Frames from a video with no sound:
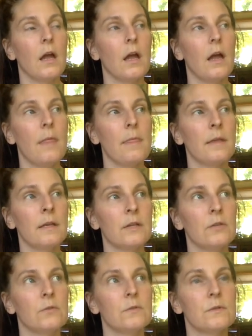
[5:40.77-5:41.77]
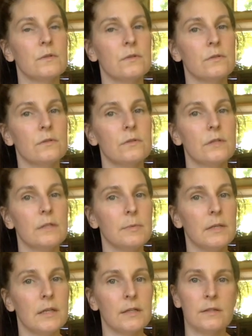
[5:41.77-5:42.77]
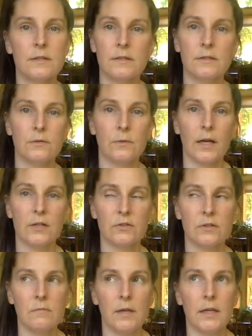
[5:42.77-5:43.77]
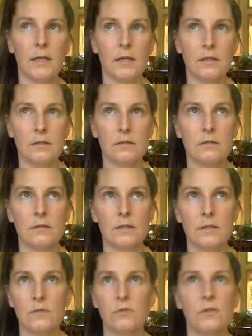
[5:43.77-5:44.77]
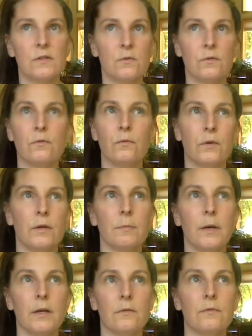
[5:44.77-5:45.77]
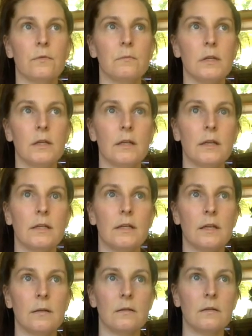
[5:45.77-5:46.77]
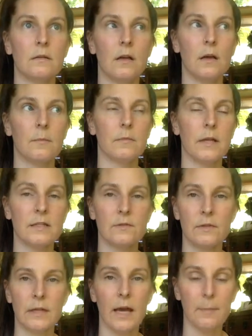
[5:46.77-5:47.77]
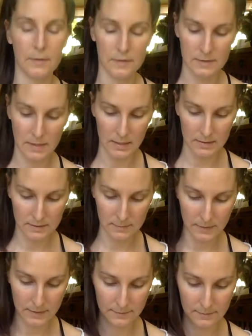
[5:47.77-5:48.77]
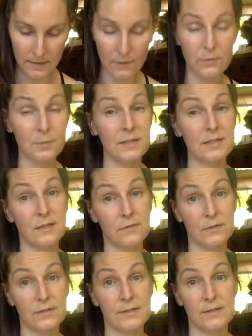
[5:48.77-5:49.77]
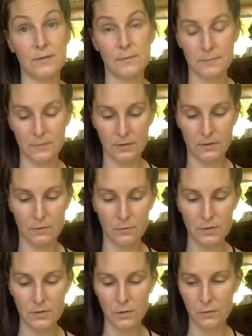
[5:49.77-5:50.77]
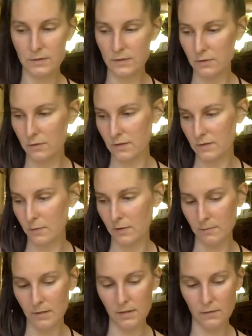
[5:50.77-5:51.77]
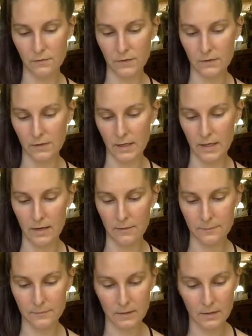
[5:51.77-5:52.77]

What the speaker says: and then I use DPNs to actually make it, because those just sort of work better for me, and I'd get less of a gap on the sides. But everybody's different, so you can only know until you experiment and figure that out.